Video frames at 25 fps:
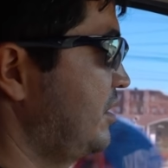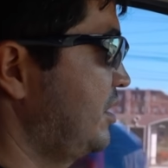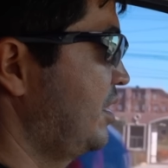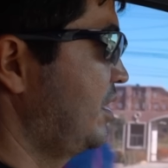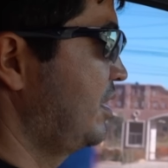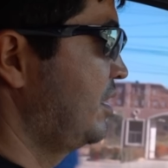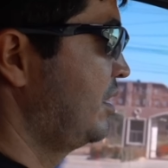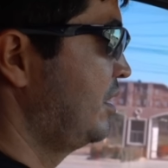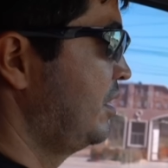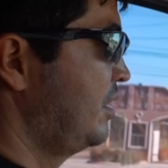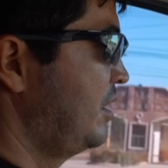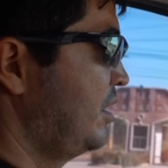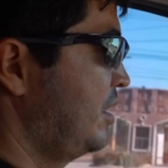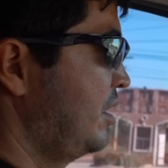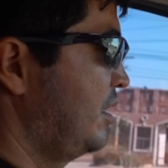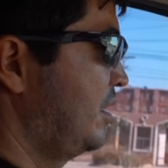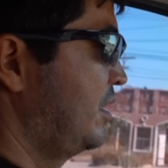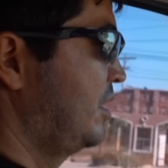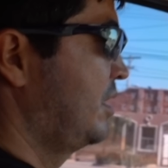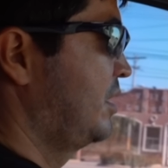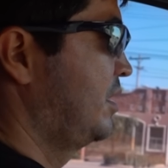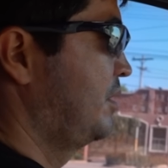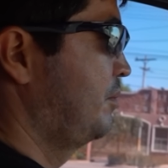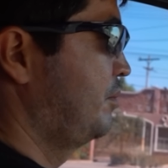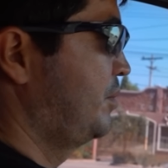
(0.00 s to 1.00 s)
the traffic had to
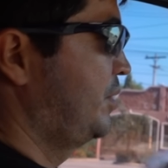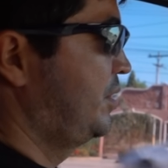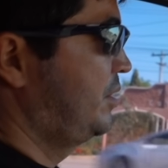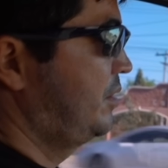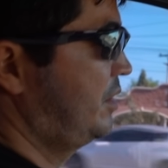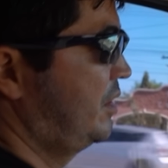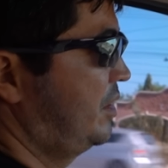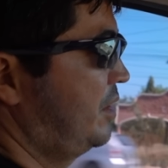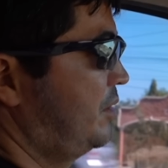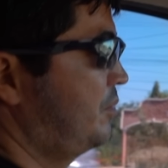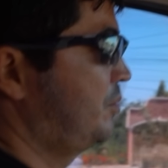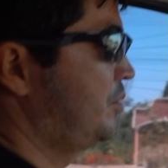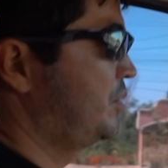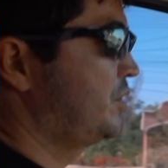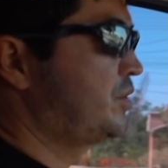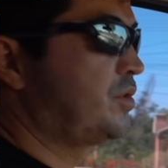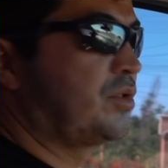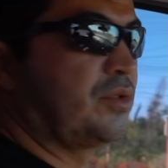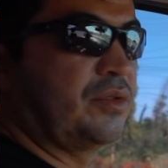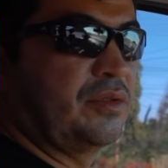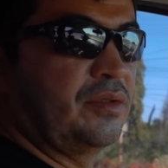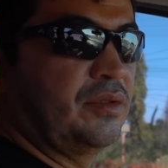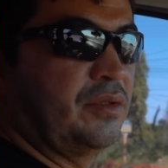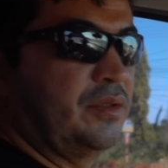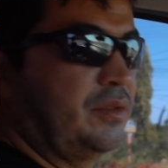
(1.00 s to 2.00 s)
drive around. And we
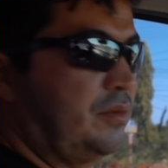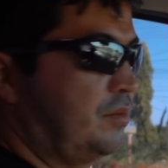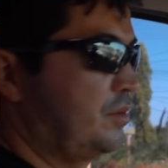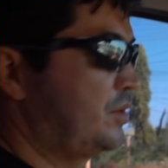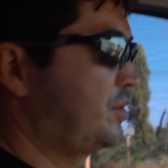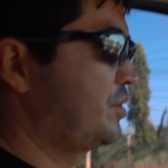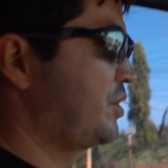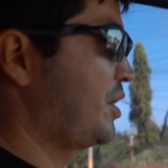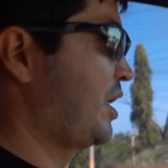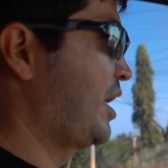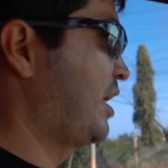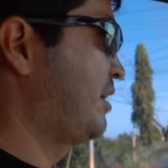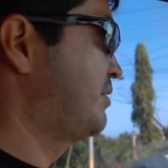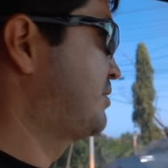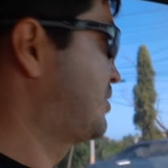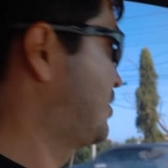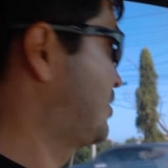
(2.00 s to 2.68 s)
should have